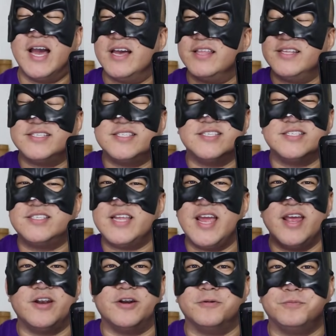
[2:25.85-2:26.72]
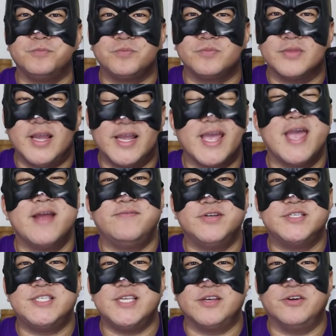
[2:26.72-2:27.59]
Uh, this is standard. Uh,
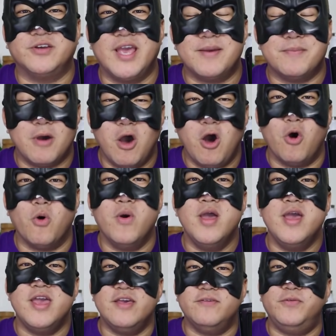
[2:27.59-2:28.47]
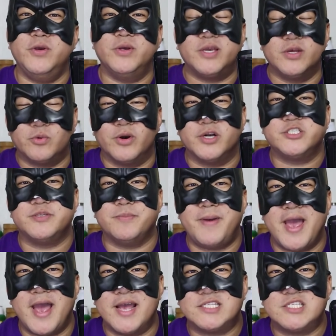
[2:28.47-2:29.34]
every single game. Oh, if you can rush the
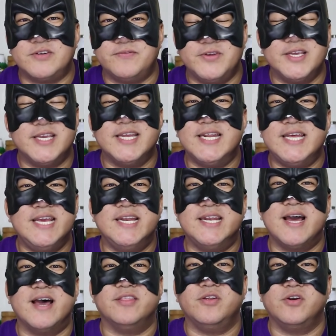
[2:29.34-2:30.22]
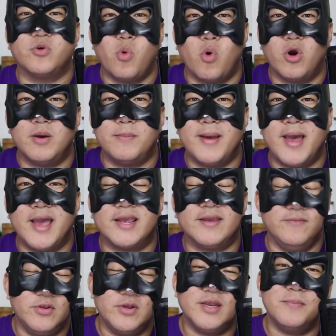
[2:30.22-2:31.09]
pass, if you can get heat on their
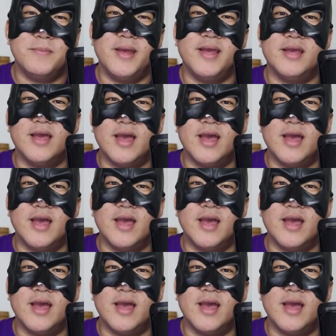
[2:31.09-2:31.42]
quarterback, if you can